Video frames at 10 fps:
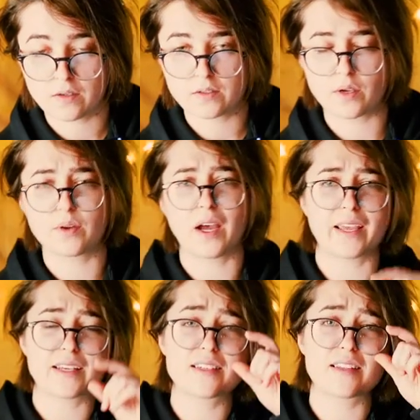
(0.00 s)
So
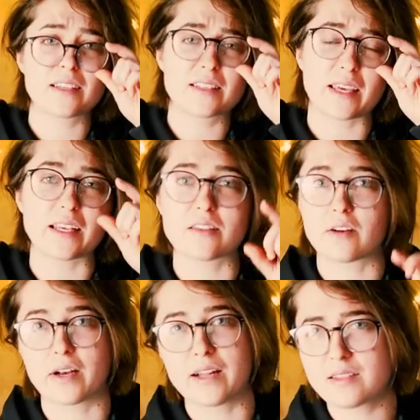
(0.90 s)
I guess in this case,
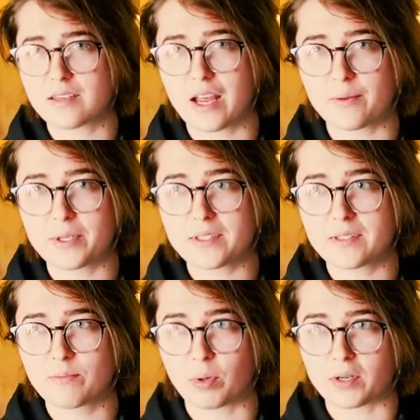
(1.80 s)
they're not
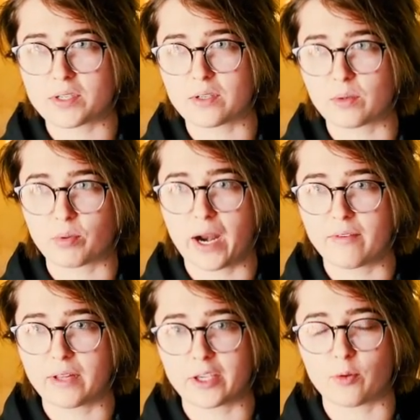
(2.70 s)
synonymous, personal and
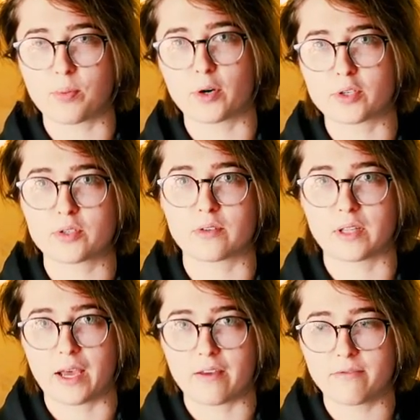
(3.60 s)
private, like your personal
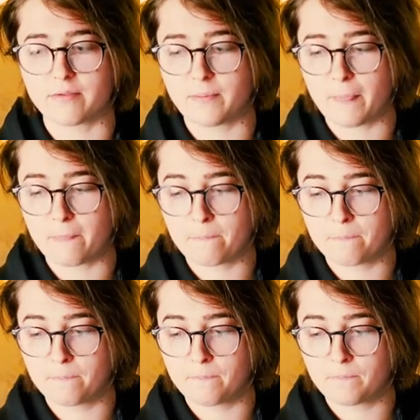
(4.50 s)
life
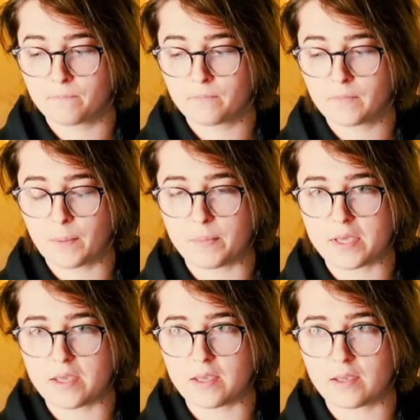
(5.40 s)

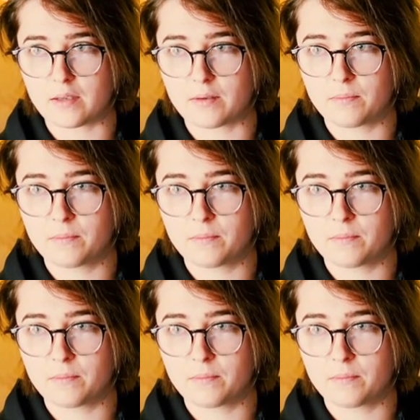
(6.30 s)
being